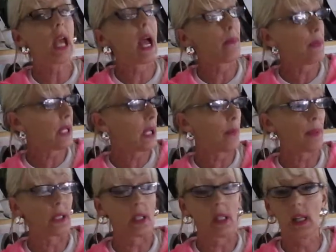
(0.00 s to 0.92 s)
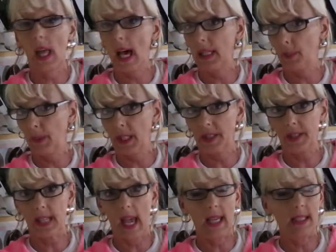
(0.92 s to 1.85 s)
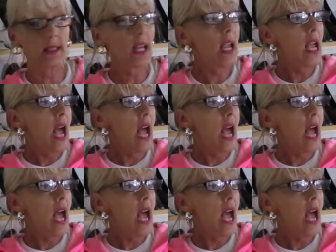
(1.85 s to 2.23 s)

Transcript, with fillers: I pick up a lot of plus size.